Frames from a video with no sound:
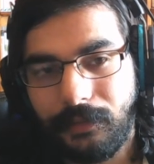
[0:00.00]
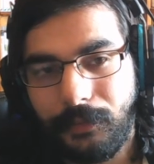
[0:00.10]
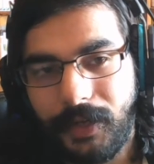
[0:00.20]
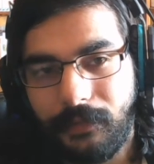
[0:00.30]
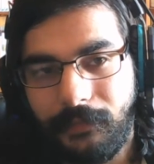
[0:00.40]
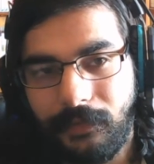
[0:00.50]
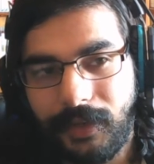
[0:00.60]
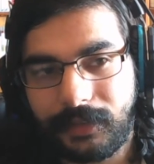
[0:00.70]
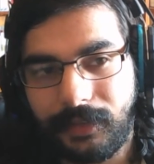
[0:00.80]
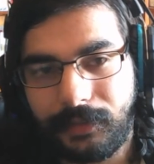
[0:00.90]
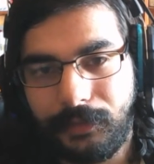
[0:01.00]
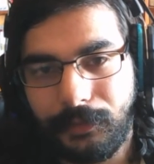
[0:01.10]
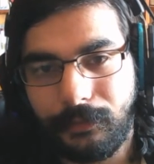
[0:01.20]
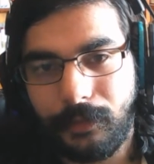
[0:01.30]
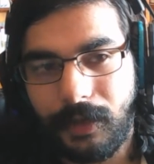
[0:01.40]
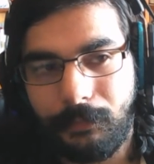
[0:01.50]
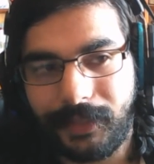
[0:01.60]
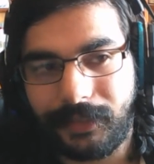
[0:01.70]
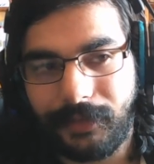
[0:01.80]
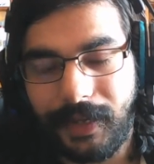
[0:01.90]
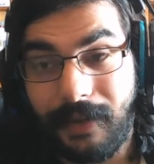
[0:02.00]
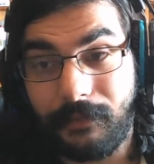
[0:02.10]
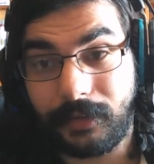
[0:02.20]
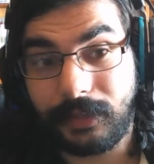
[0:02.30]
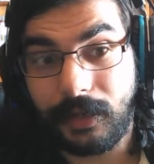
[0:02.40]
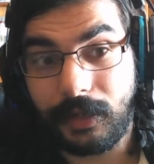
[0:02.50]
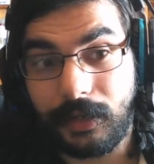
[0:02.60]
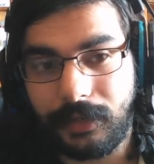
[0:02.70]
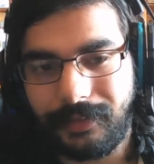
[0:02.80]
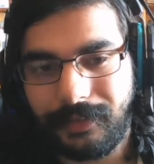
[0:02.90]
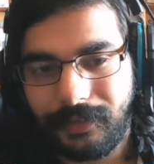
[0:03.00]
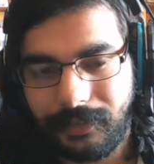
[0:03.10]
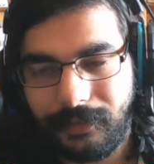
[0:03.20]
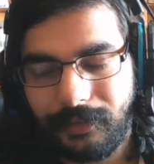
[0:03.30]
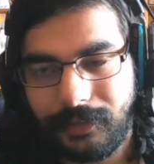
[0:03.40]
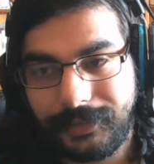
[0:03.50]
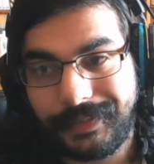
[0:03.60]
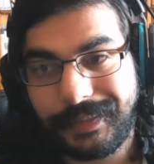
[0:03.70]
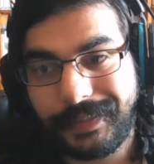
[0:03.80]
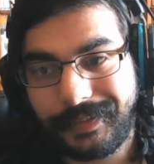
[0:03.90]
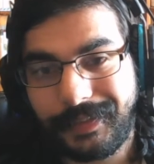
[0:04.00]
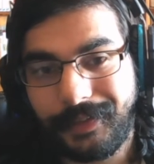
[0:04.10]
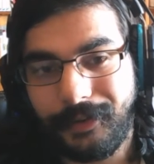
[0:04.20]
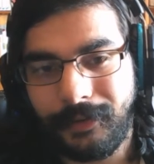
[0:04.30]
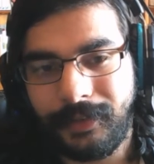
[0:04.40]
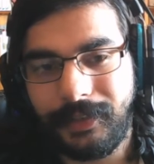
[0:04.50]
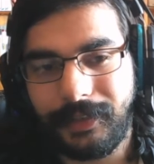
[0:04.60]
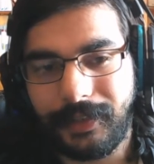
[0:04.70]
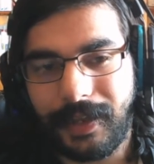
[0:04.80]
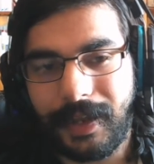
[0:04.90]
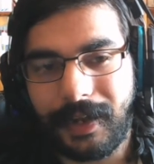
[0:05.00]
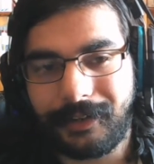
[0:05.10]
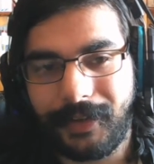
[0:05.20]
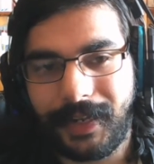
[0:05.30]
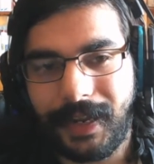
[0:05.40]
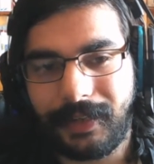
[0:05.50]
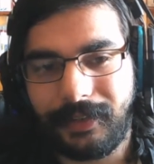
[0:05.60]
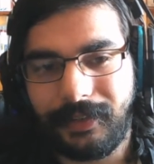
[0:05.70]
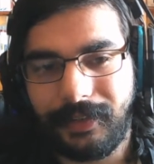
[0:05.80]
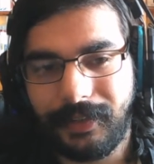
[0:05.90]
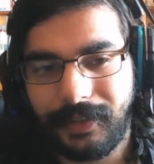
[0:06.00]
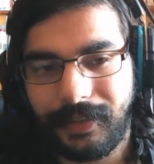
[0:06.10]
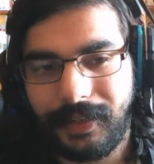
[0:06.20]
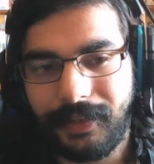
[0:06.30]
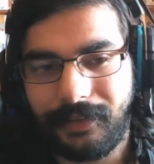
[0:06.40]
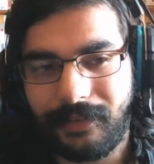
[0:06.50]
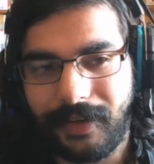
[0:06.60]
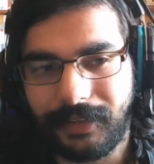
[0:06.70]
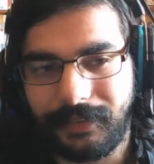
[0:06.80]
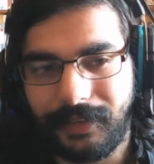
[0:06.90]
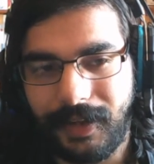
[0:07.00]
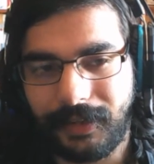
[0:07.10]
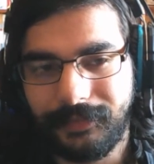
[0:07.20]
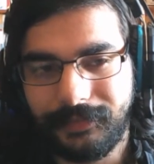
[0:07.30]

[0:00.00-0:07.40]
With full access to, well, basically everything, it, things could uh, actually get uh, interesting.